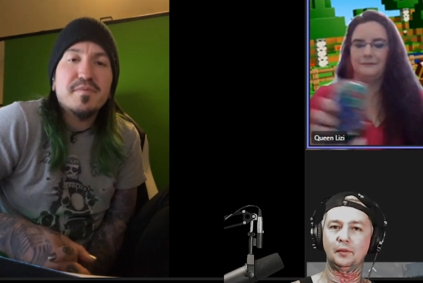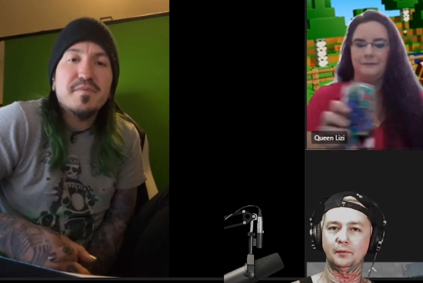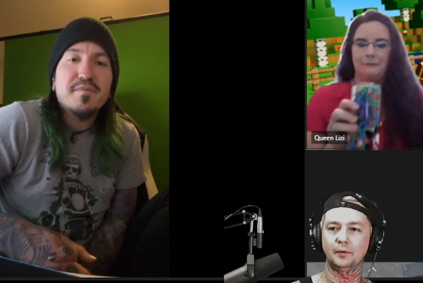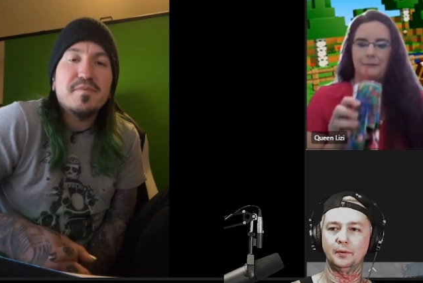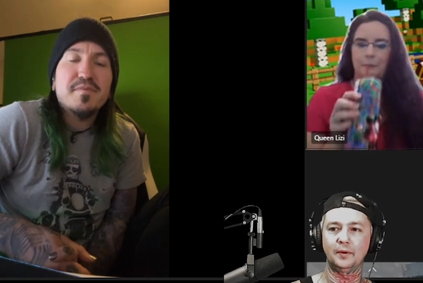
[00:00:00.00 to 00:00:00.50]

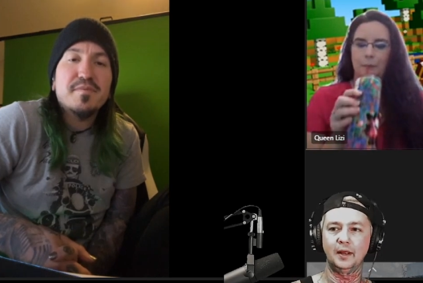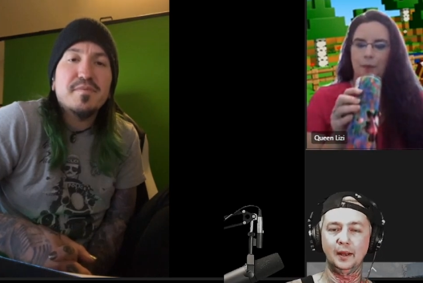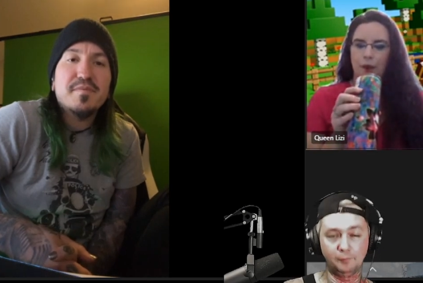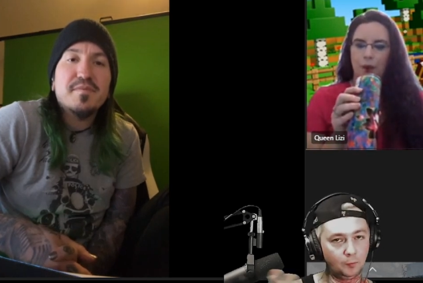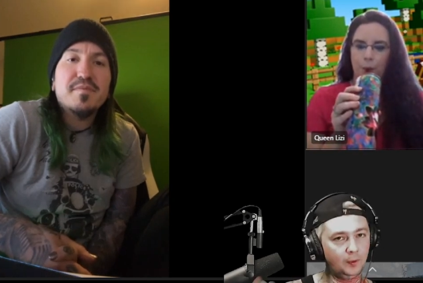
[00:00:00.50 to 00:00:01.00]
Speaker 1: through,
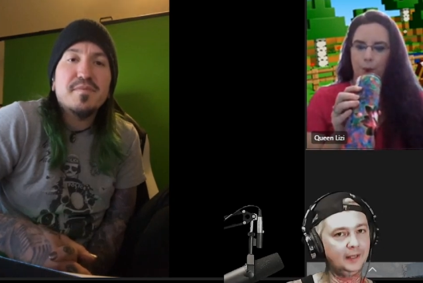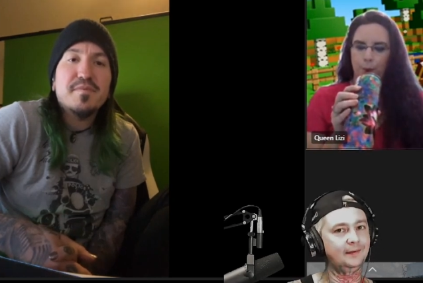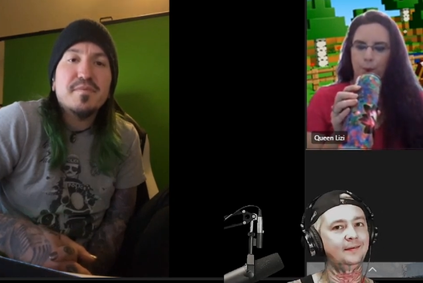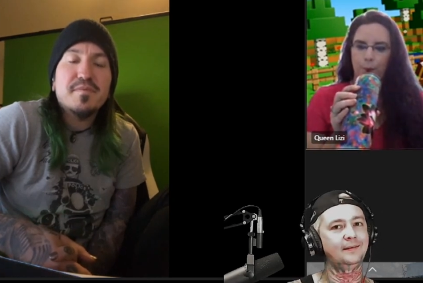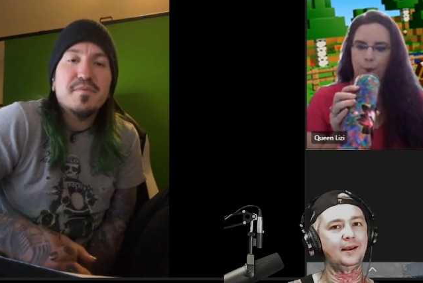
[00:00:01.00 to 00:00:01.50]
if you're willing
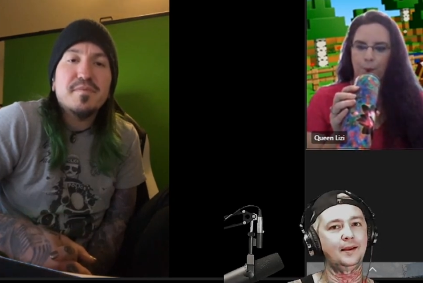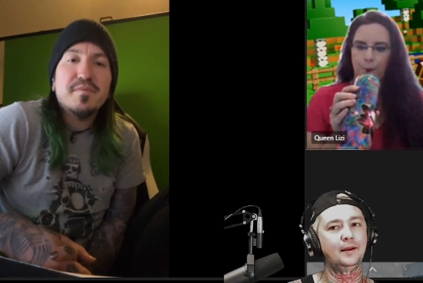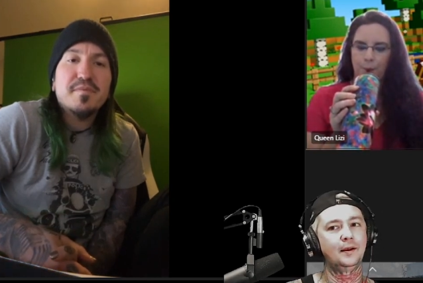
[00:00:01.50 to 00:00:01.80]
to say,